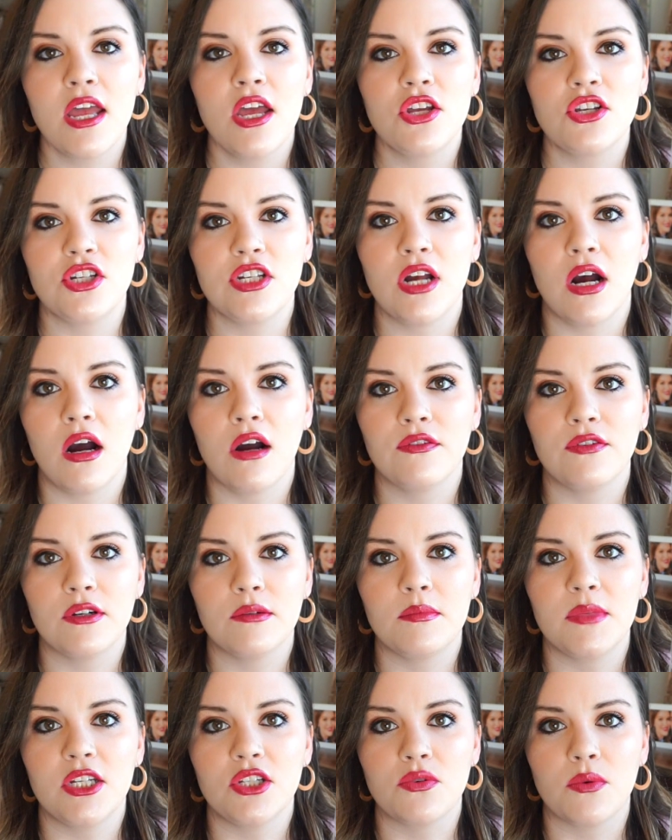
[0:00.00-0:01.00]
She offered
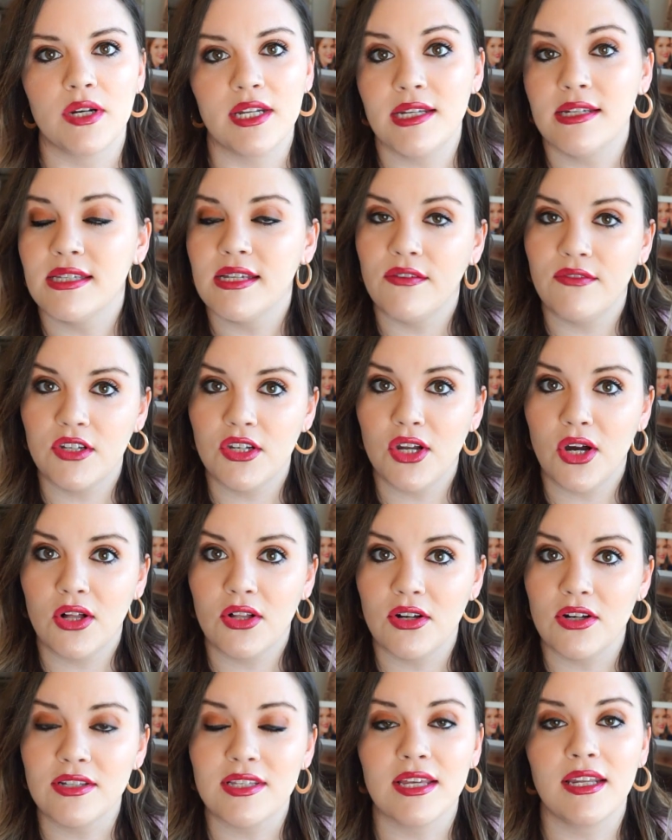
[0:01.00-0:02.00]
me $27
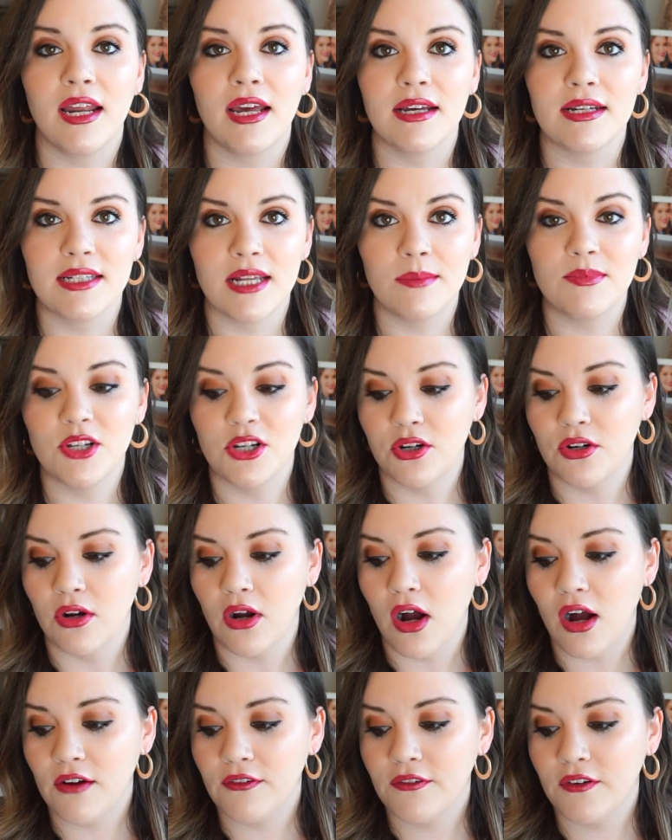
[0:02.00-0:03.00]
and I accepted her
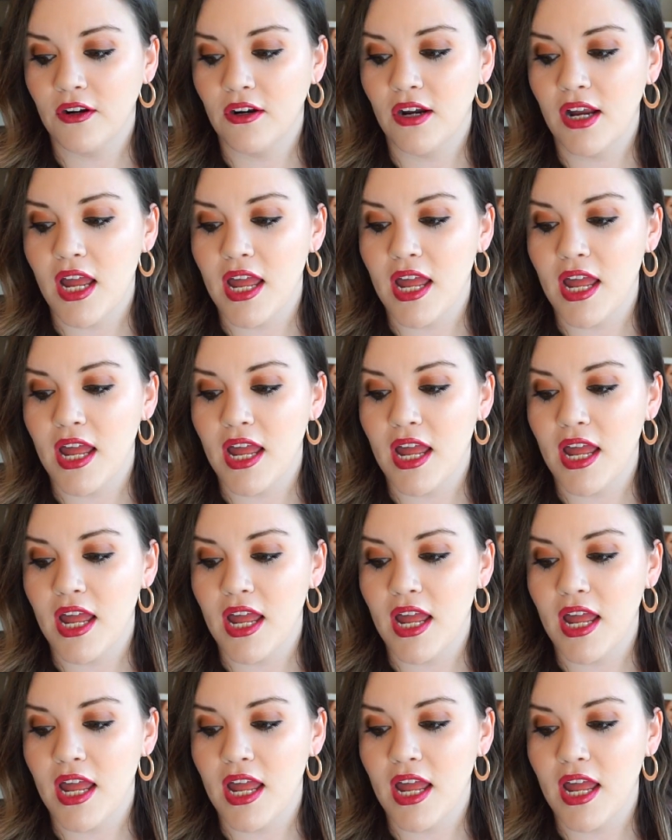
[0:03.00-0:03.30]
offer,